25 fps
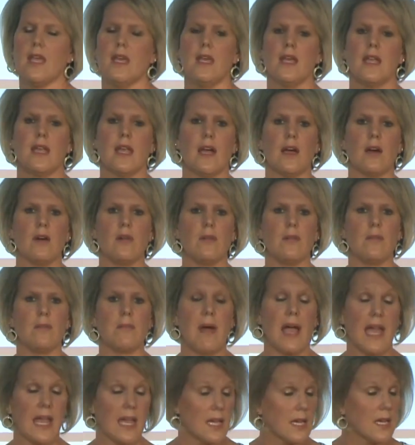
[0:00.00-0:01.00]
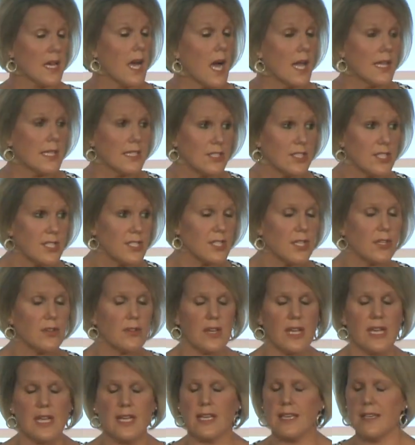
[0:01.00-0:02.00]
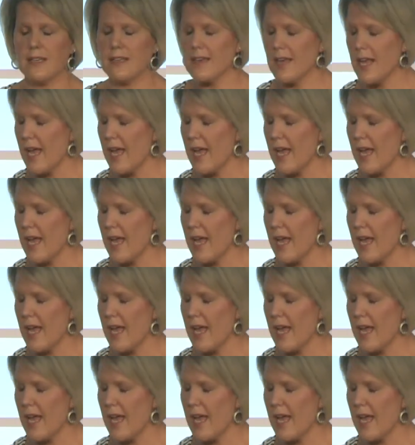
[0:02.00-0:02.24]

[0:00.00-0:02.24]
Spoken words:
Now, my oncologist agreed.